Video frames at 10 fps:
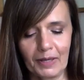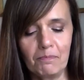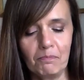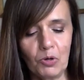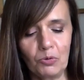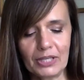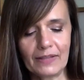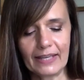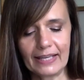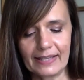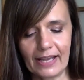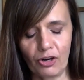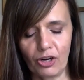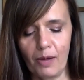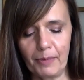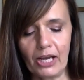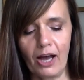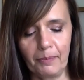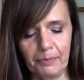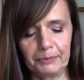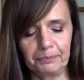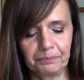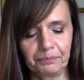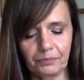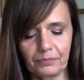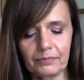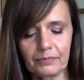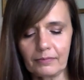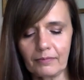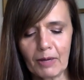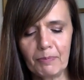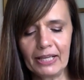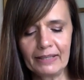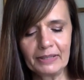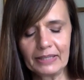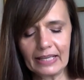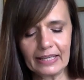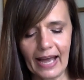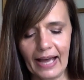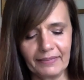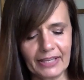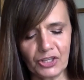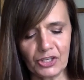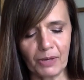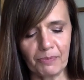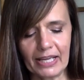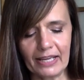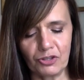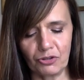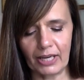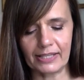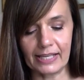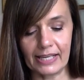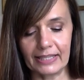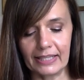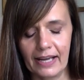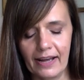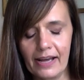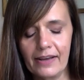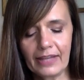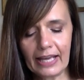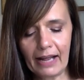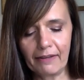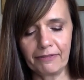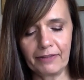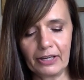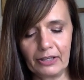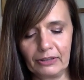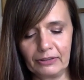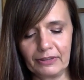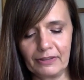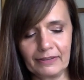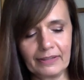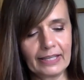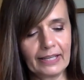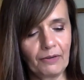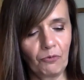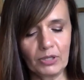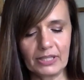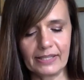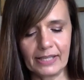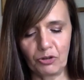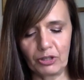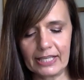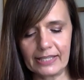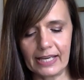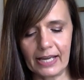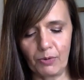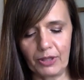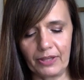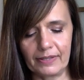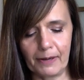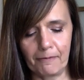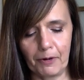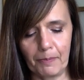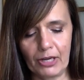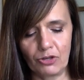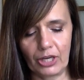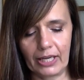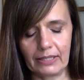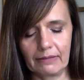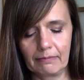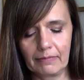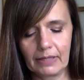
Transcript: moons and things that are coming up. But yeah, that's just something interesting that I feel was a synchronicity with this information.